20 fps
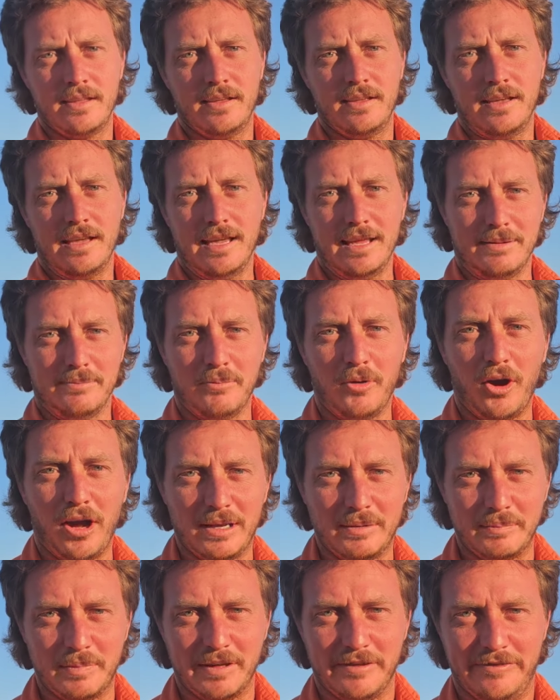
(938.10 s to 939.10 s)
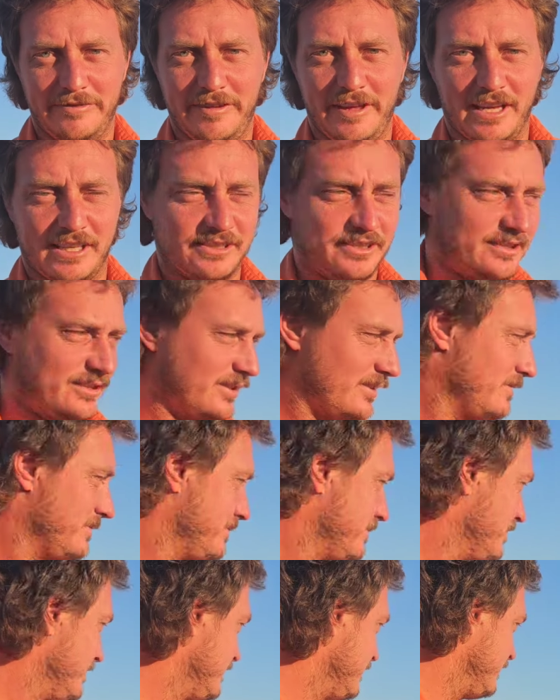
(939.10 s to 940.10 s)
It might be fixed.
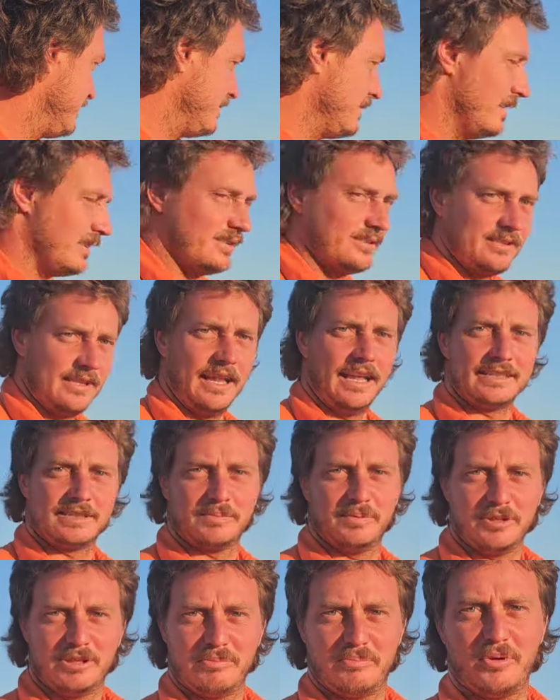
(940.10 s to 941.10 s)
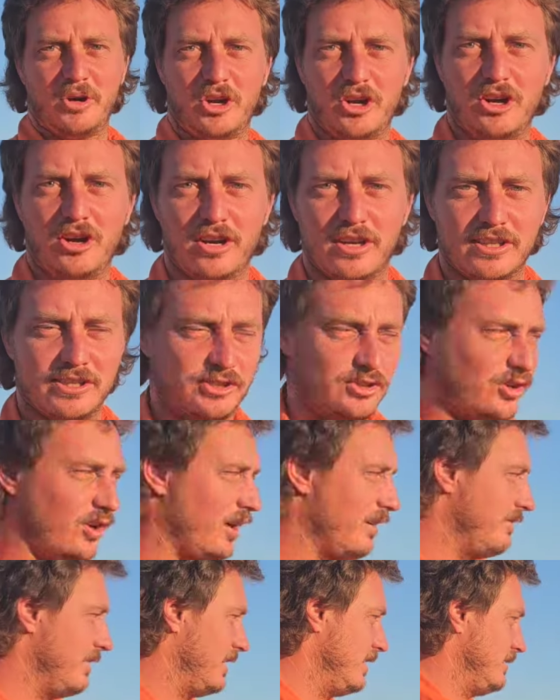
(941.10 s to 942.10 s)
Let's put it on and
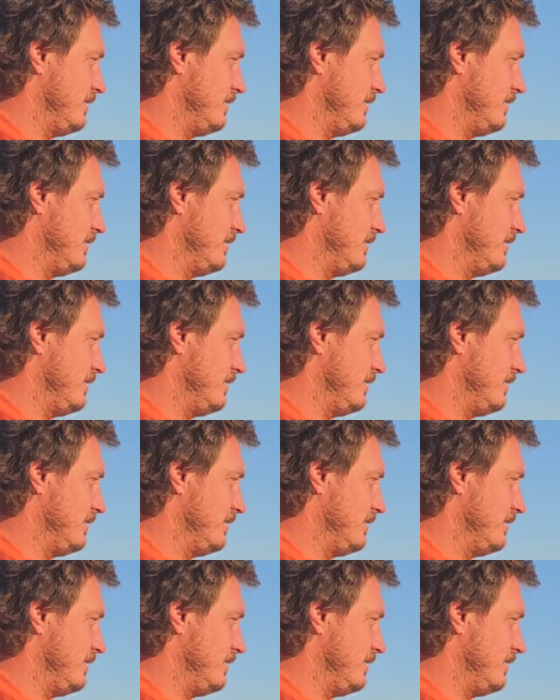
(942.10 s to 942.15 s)
drive it.